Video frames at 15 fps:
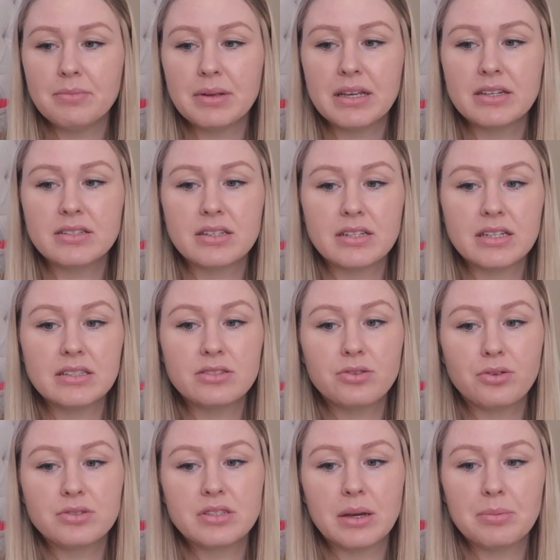because it is
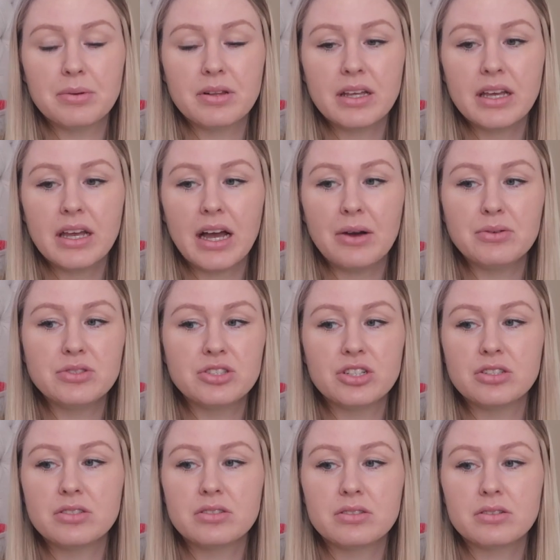sold separately. I would
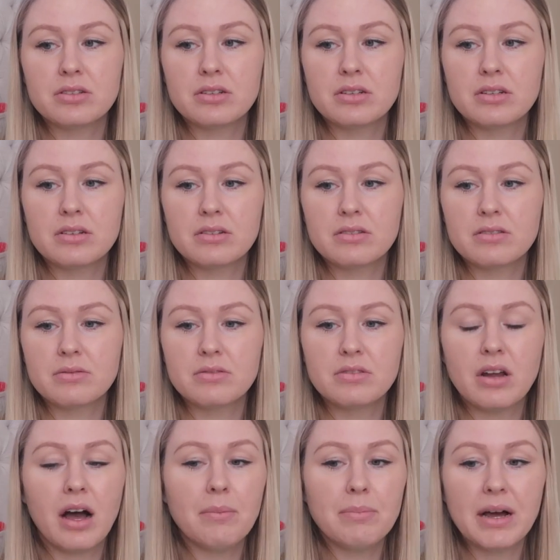just
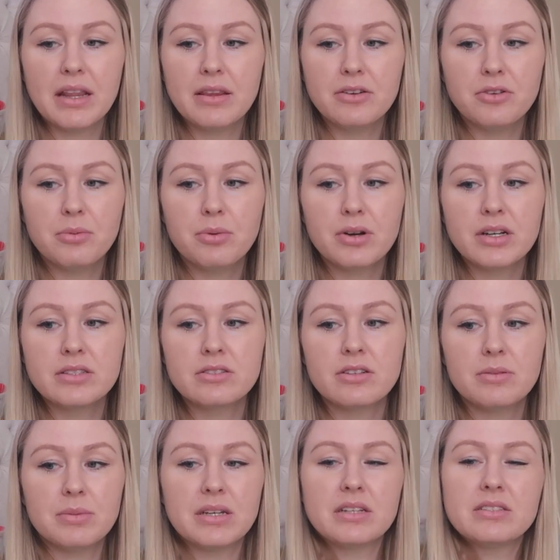not buy the newborn
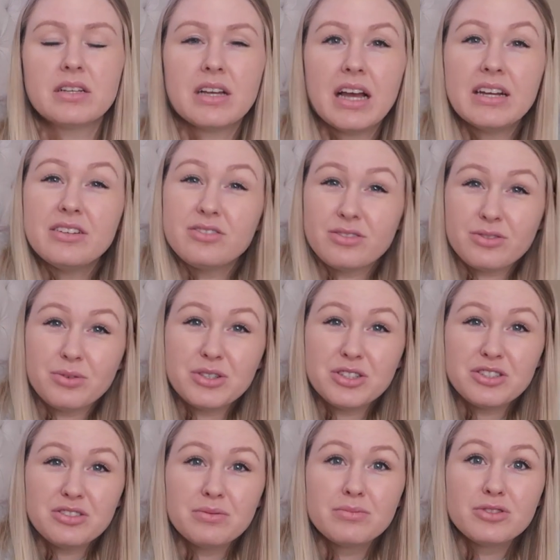insert because it kind of
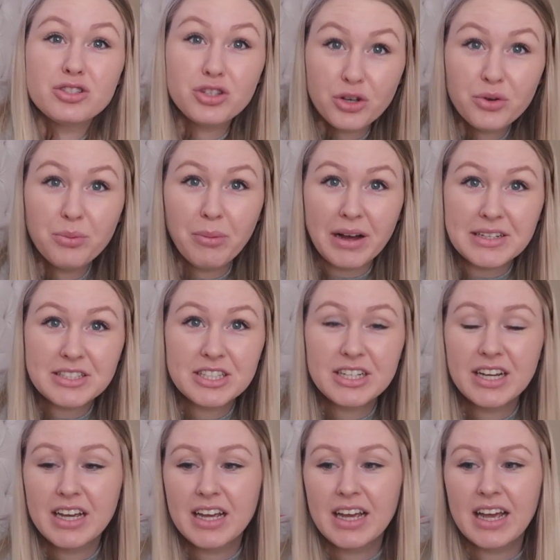squishes him too much,
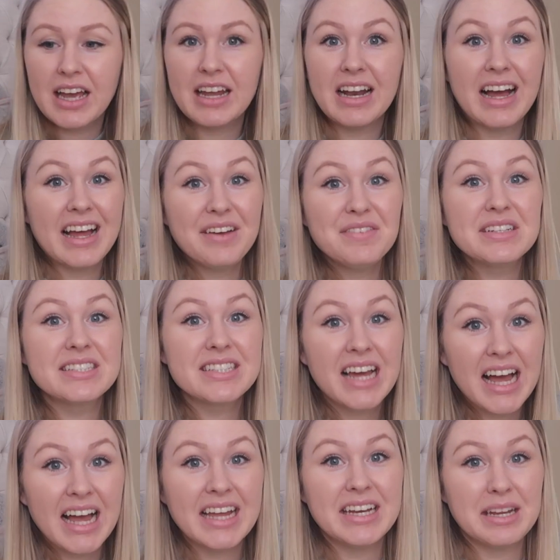and I have a
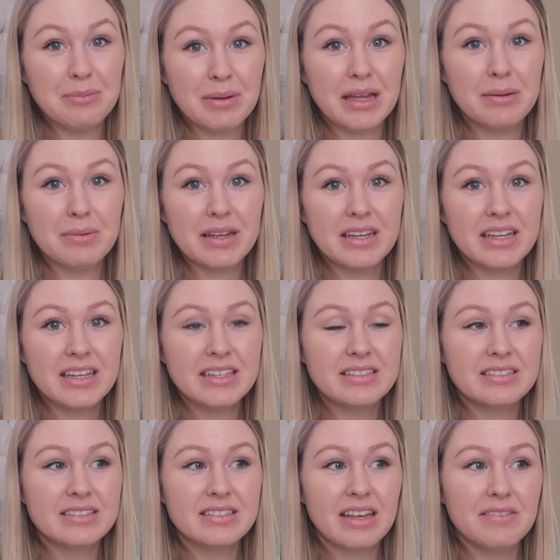tiny baby.
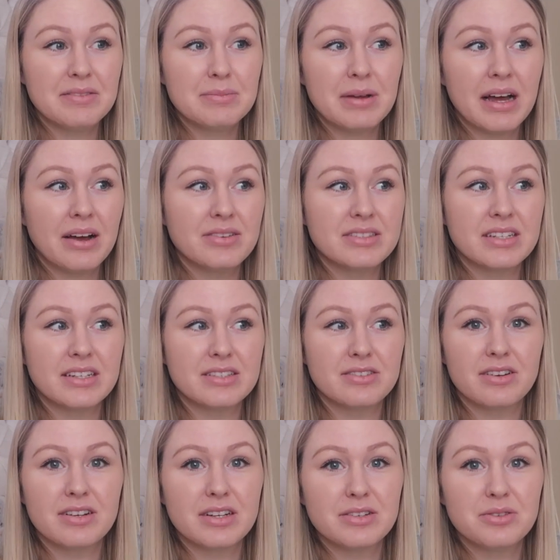He's 7 pounds and he's
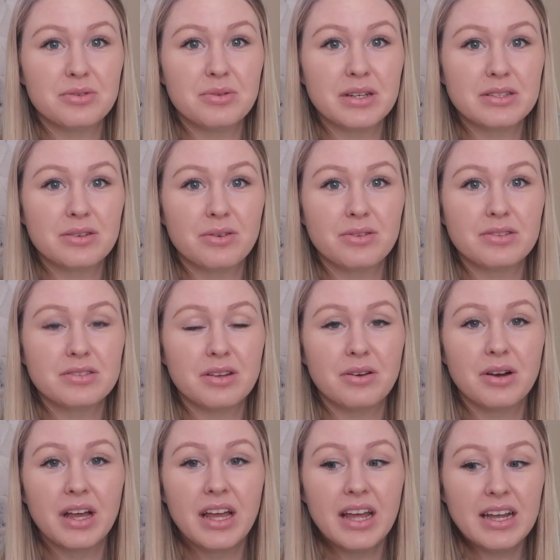already 2 weeks old,
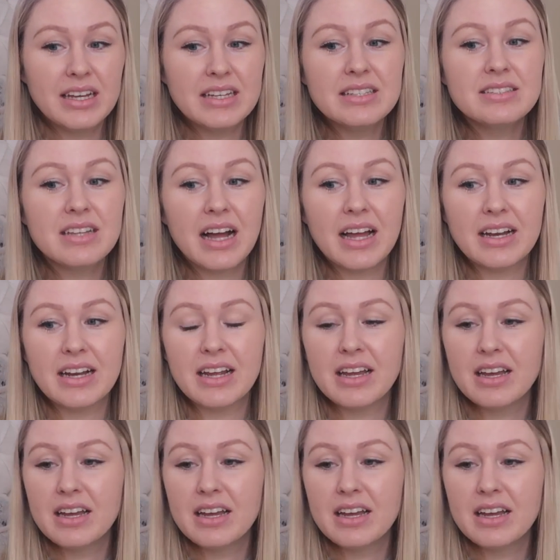so he's tiny.